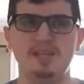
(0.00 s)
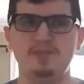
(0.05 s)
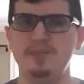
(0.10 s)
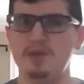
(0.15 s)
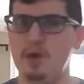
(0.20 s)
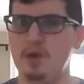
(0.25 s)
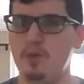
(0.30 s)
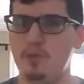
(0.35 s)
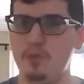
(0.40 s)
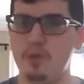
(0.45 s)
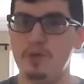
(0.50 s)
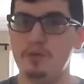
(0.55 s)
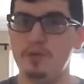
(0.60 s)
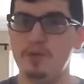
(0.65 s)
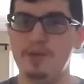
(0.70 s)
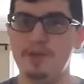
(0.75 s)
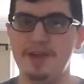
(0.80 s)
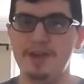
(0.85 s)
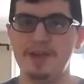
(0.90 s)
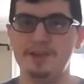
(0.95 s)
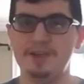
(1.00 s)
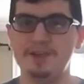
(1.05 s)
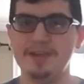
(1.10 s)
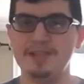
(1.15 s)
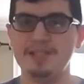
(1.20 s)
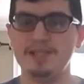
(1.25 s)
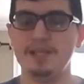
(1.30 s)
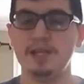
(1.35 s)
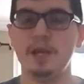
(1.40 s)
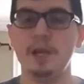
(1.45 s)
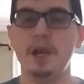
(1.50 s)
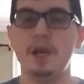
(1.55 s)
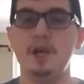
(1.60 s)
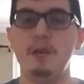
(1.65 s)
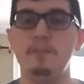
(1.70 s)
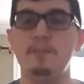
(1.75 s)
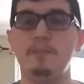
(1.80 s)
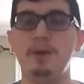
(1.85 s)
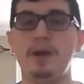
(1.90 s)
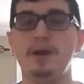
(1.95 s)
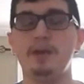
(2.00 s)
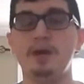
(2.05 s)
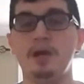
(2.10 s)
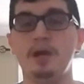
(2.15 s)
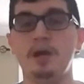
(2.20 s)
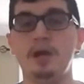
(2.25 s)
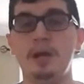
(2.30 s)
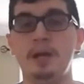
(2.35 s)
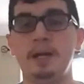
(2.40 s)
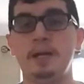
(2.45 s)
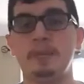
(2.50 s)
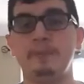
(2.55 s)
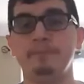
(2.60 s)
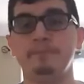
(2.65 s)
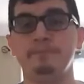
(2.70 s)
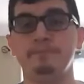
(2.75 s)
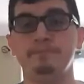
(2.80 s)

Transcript: I forgot what movie it was, but I